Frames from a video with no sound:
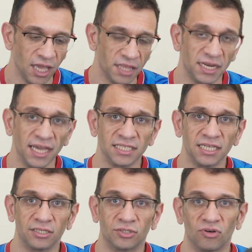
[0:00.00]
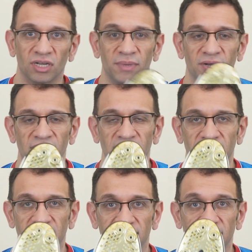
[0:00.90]
The next thing I'll talk about
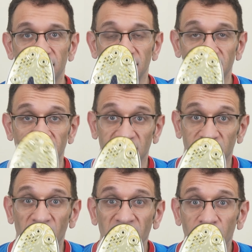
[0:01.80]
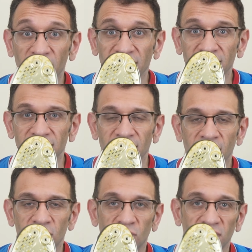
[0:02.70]
is the spike pins.
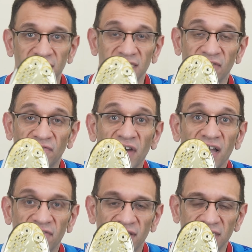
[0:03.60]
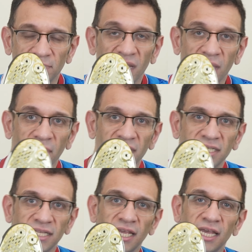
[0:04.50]
So this has 5 spike
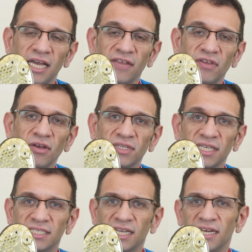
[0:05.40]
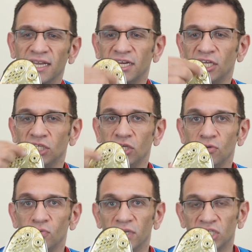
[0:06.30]
pins, and if you look at it, it's kind of like in a
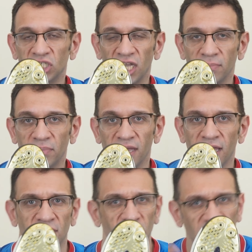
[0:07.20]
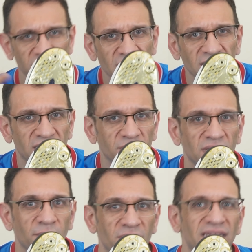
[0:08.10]
U shape. So this tends to be
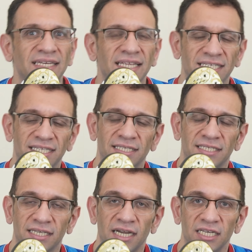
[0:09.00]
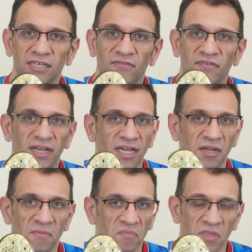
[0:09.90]
a mid-distance kind of
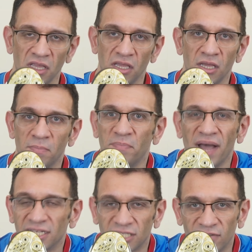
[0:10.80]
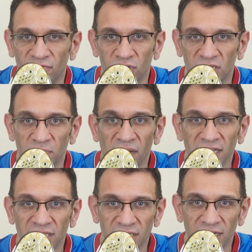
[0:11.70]
pattern for
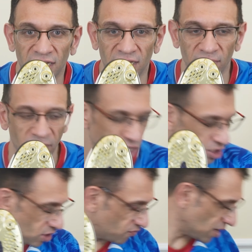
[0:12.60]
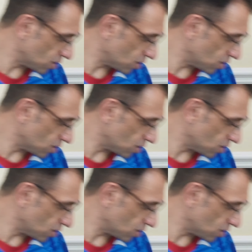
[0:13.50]
spikes. So if I